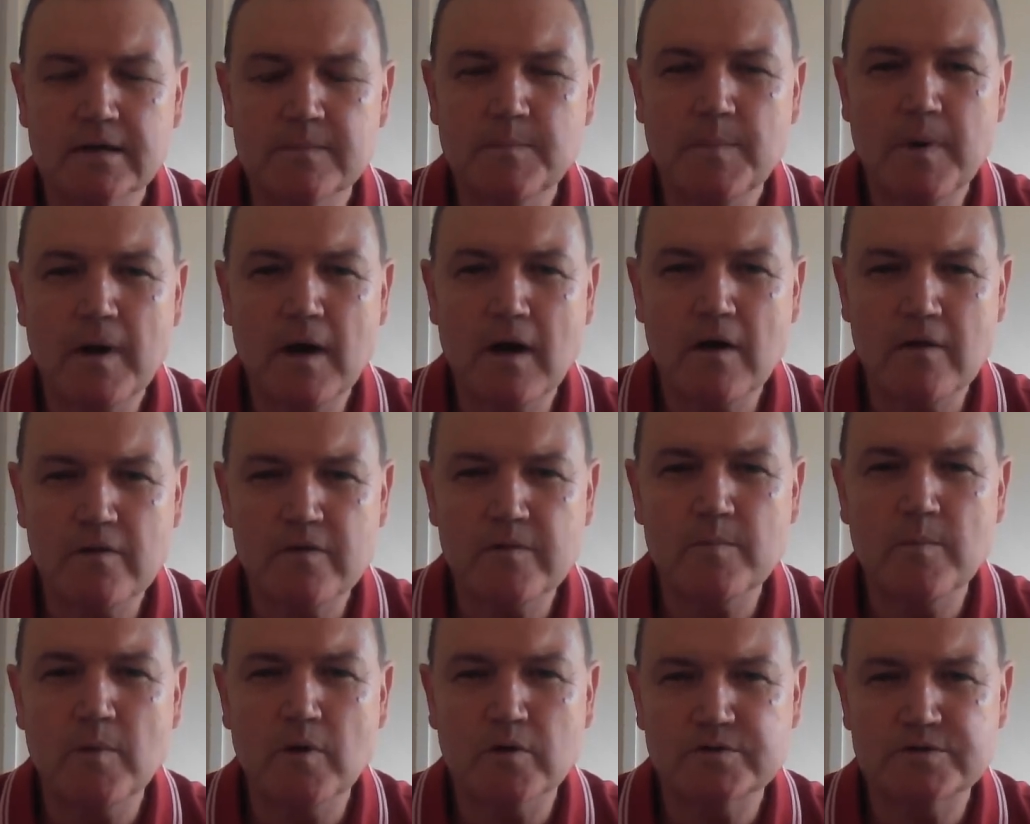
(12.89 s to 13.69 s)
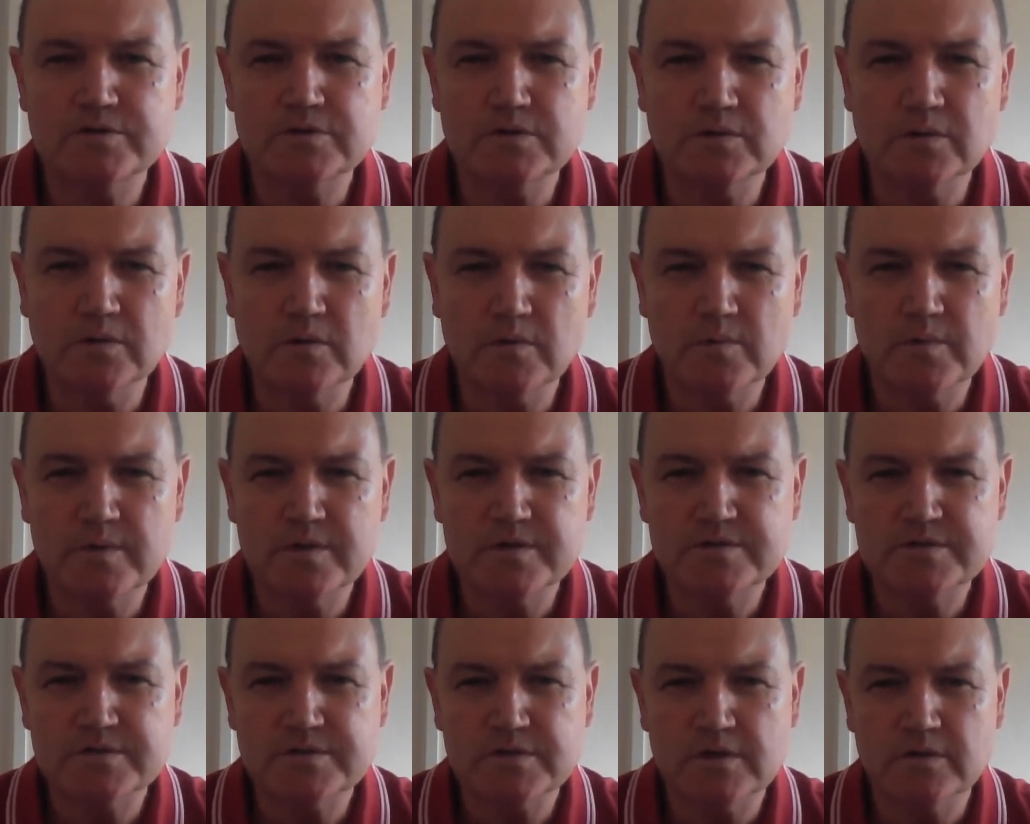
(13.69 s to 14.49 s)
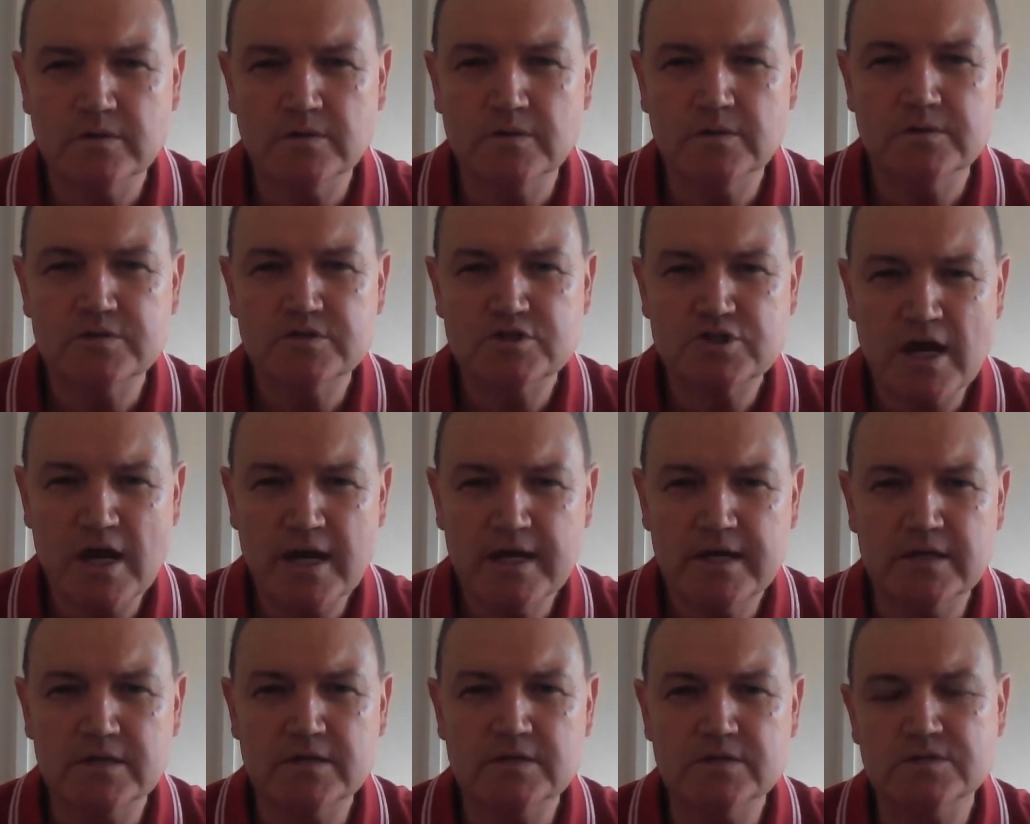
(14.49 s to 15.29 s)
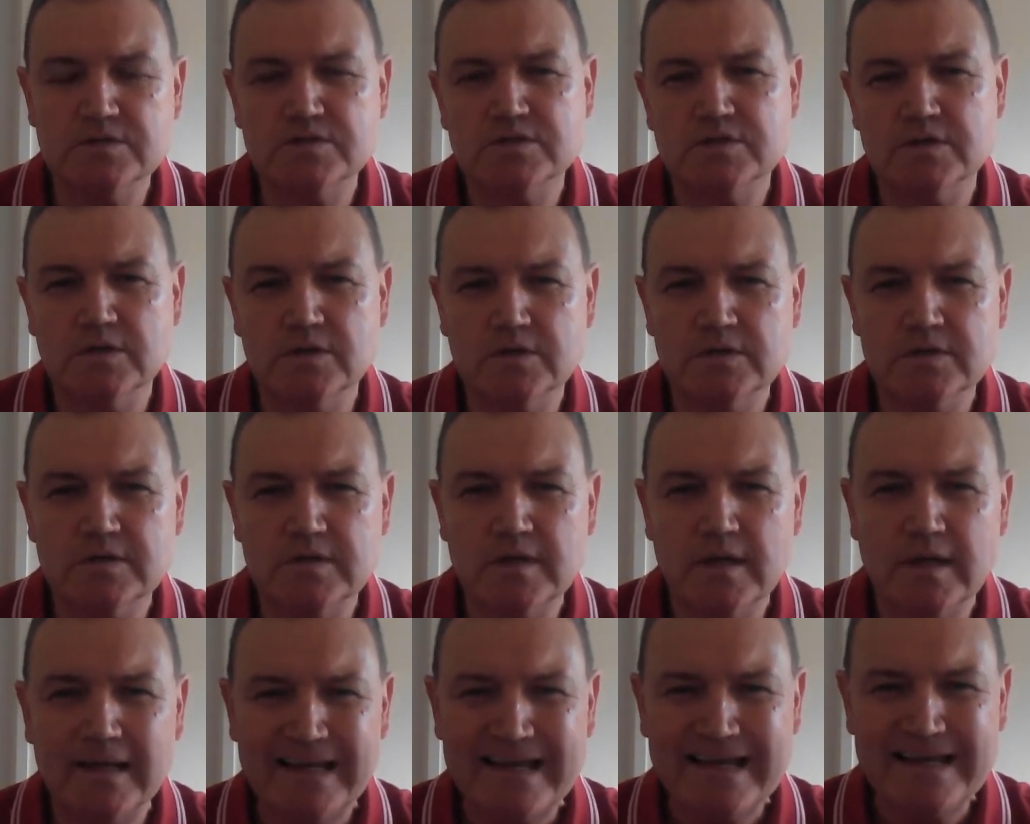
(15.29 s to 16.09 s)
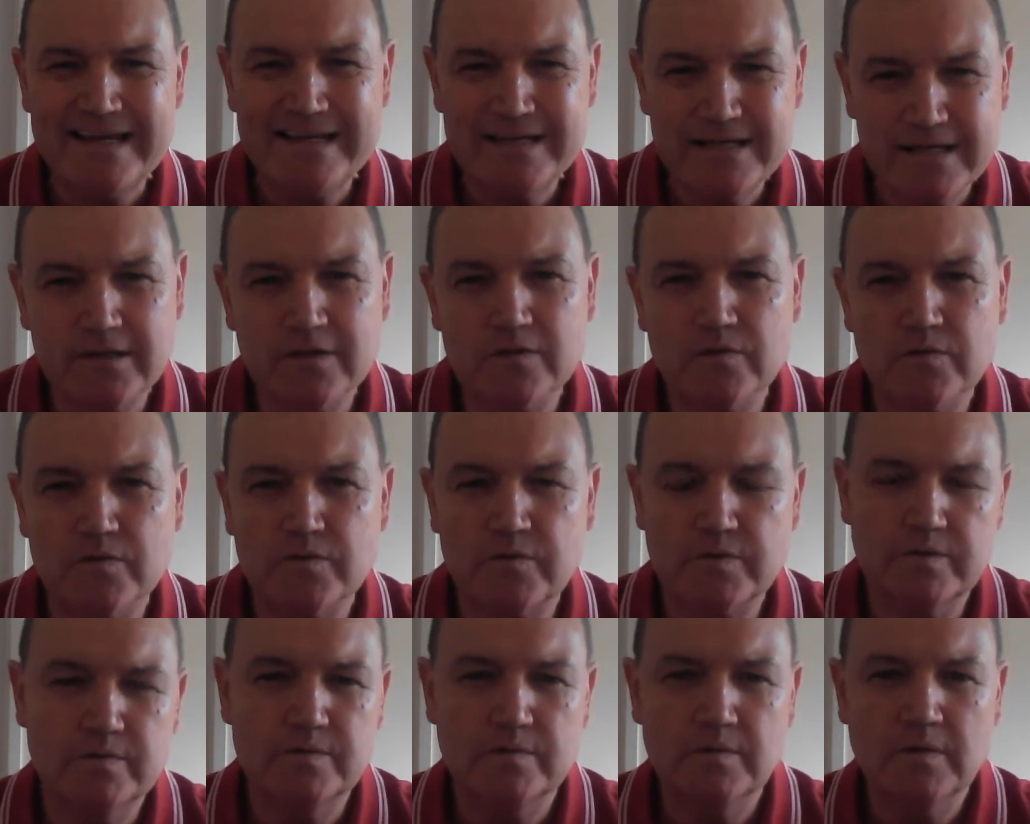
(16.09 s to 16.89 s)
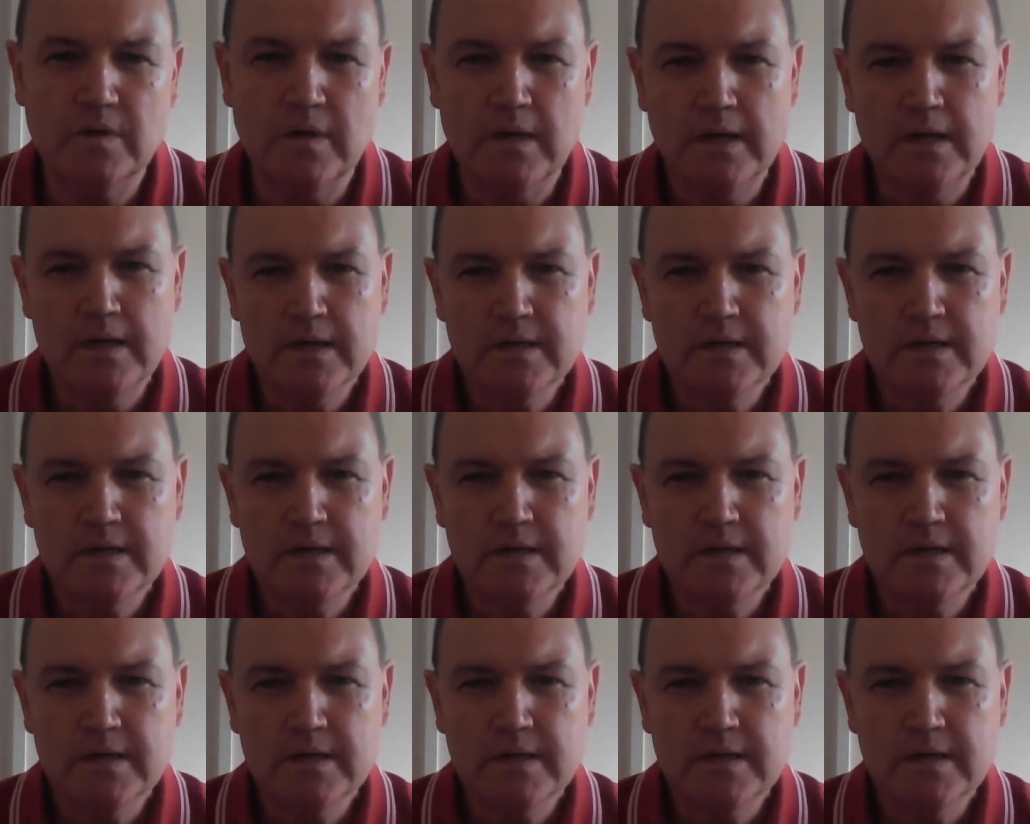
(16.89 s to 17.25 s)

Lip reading: and part of the module was on change and leading through